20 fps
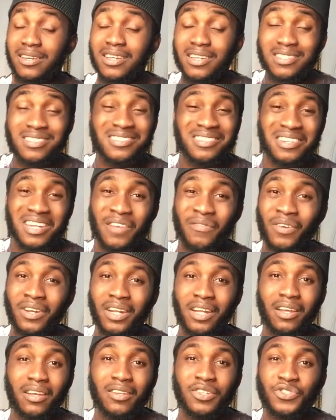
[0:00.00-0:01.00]
It's an
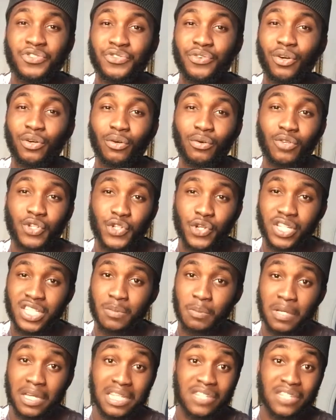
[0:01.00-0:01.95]
everyday struggle, trust me.